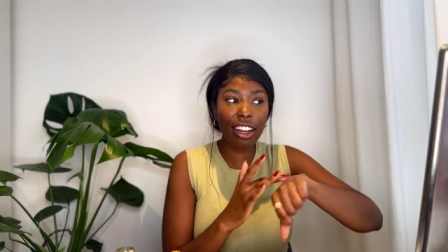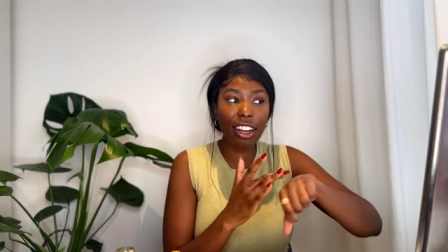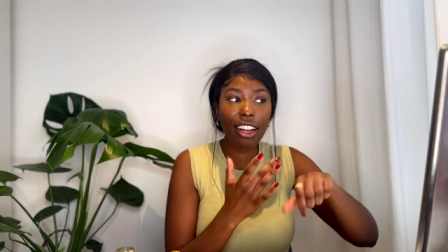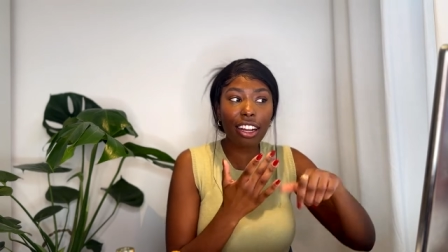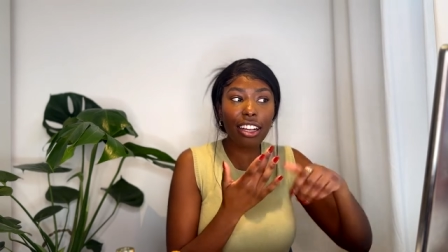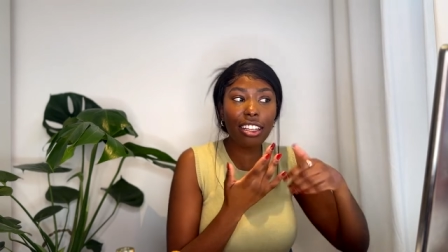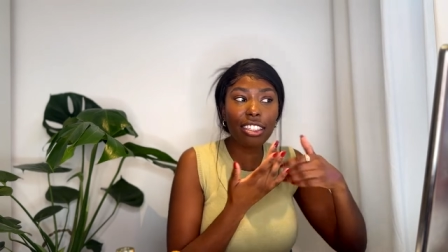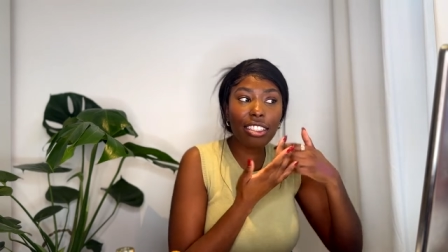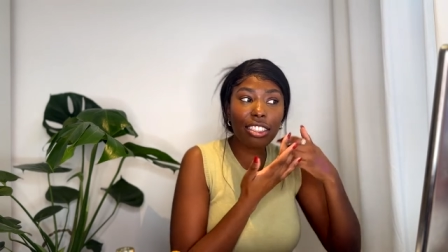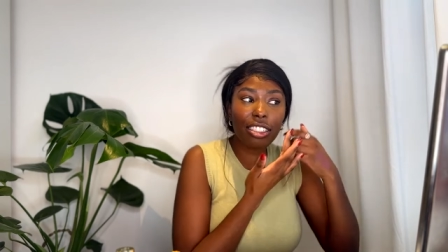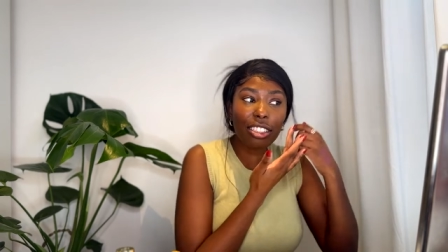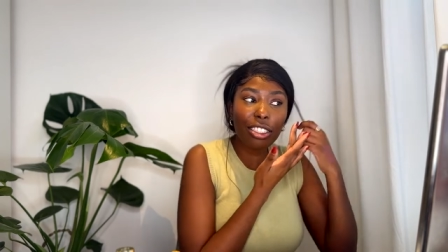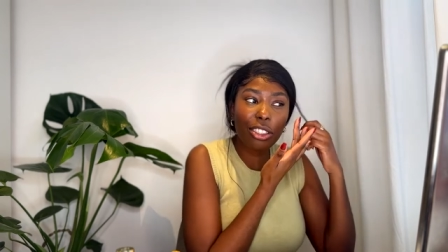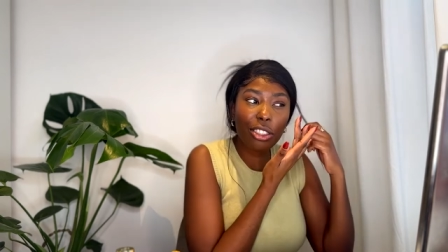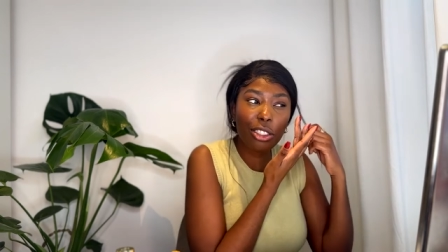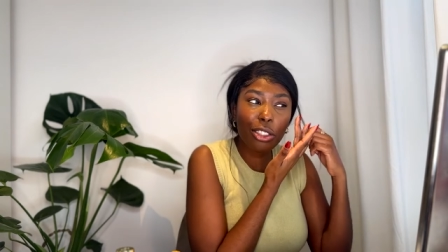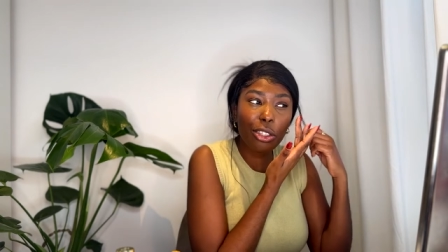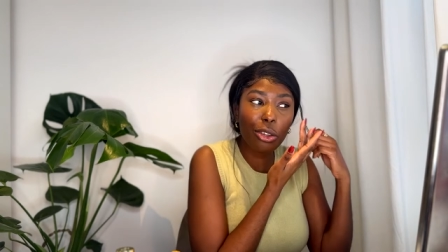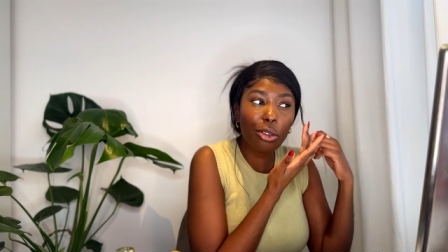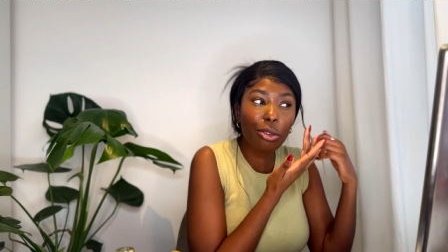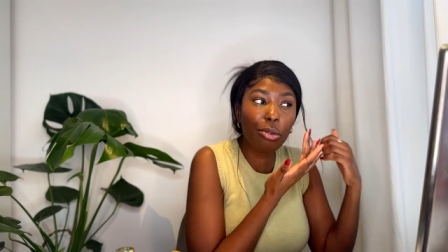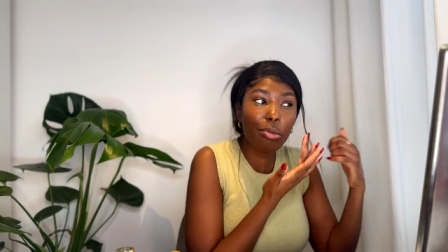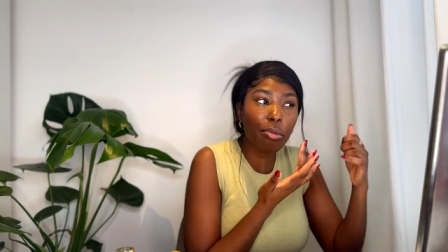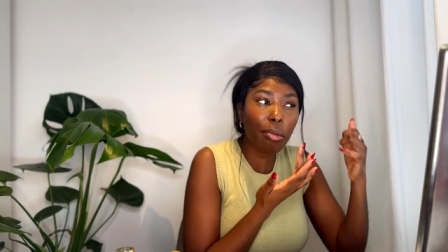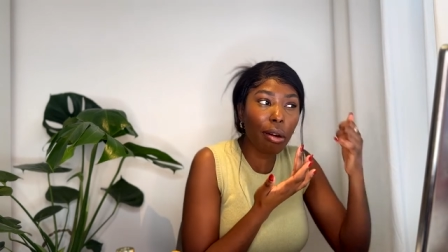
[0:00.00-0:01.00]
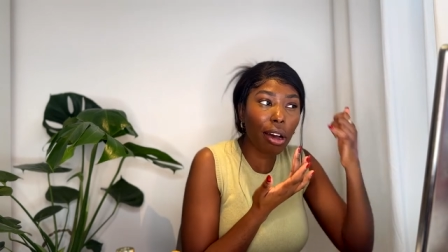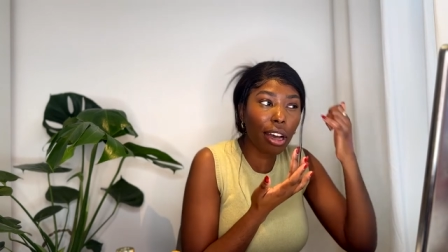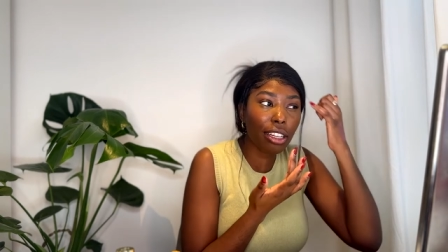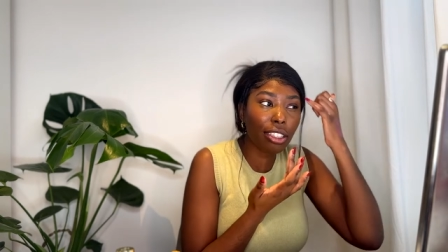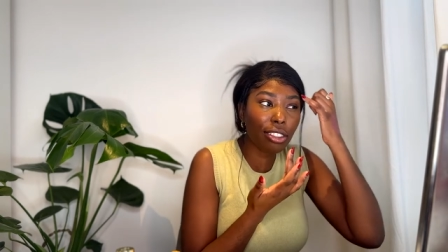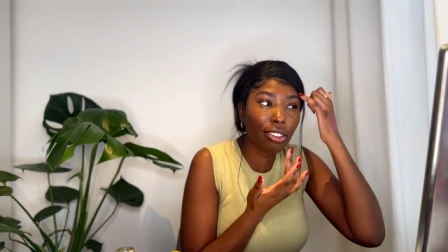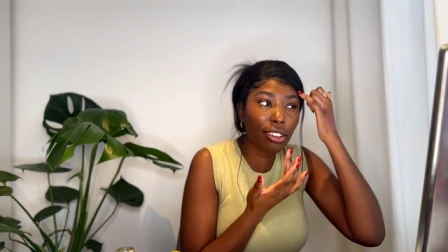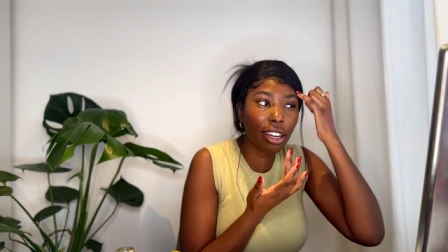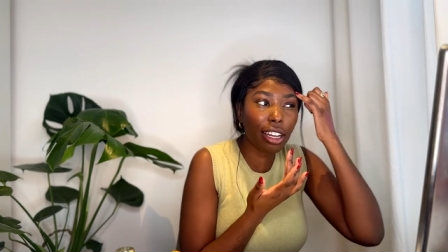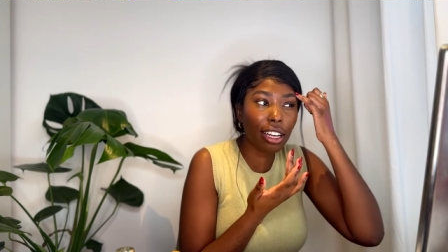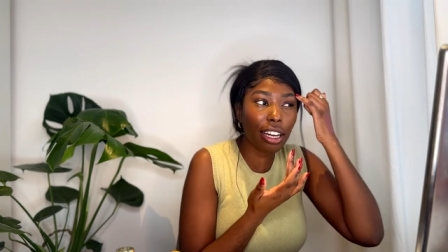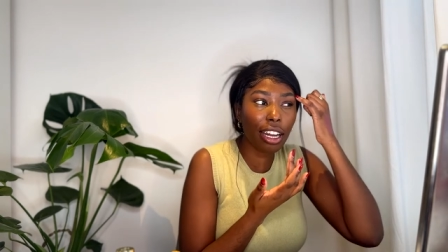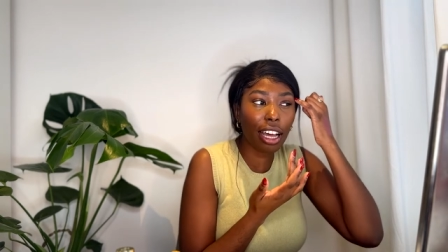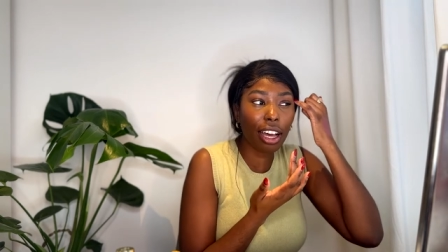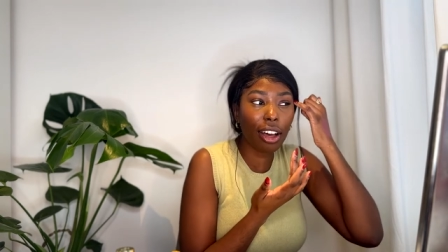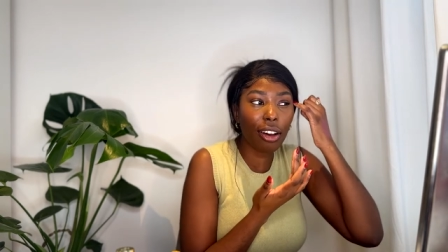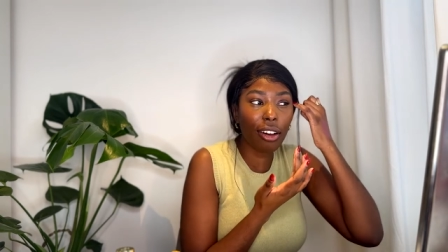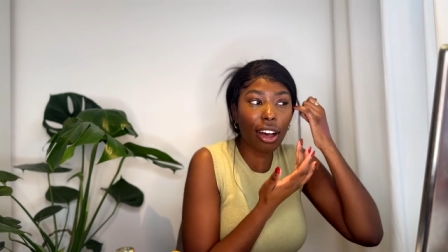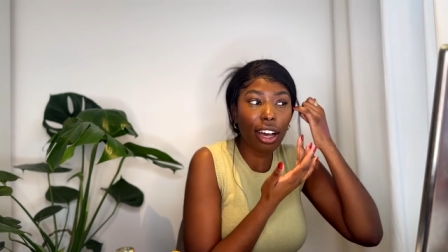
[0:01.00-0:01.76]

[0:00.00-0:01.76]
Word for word: It's just too much right now.